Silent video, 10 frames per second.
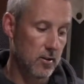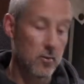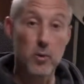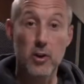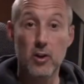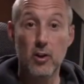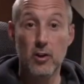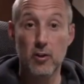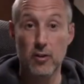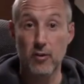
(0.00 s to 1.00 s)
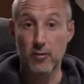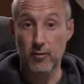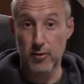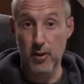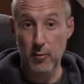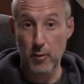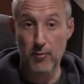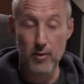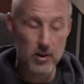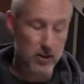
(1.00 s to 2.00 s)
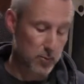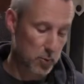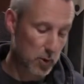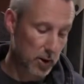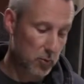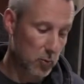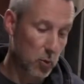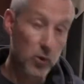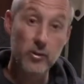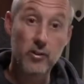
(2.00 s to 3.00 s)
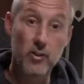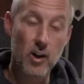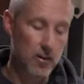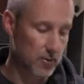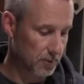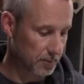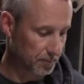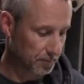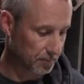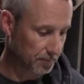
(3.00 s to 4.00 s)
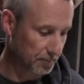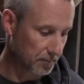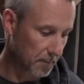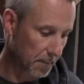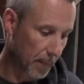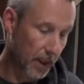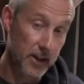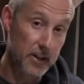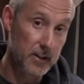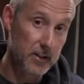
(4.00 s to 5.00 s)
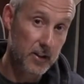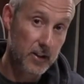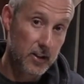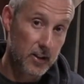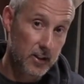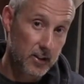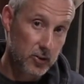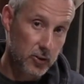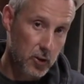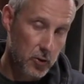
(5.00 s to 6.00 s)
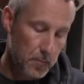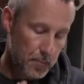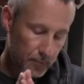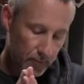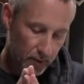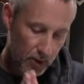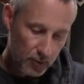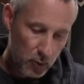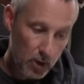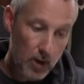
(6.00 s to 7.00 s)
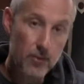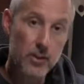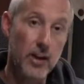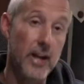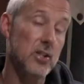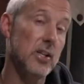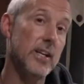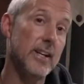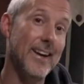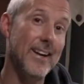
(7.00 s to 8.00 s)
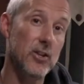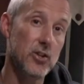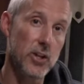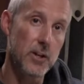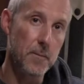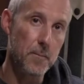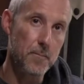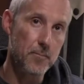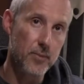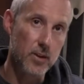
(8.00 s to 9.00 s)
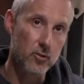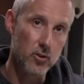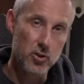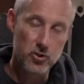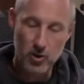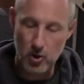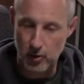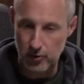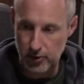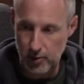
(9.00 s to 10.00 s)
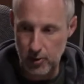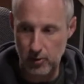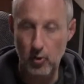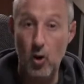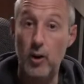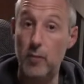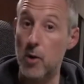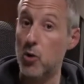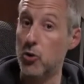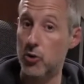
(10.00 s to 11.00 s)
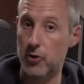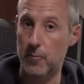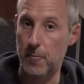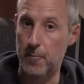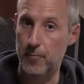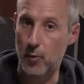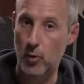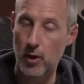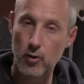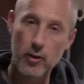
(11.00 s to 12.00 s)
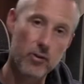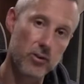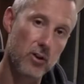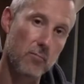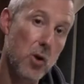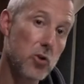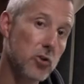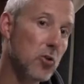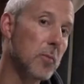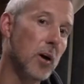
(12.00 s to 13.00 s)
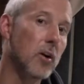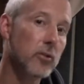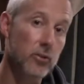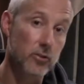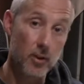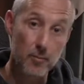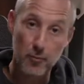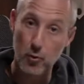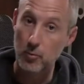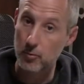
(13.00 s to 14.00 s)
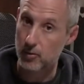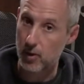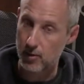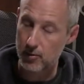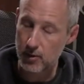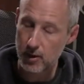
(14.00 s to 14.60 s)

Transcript: we're going to look at, starting with video number 1, what is love? Okay, so first of all, love is actually an energy. It's not just a concept, it's not an emotion, although there is an emotional part to some forms of love.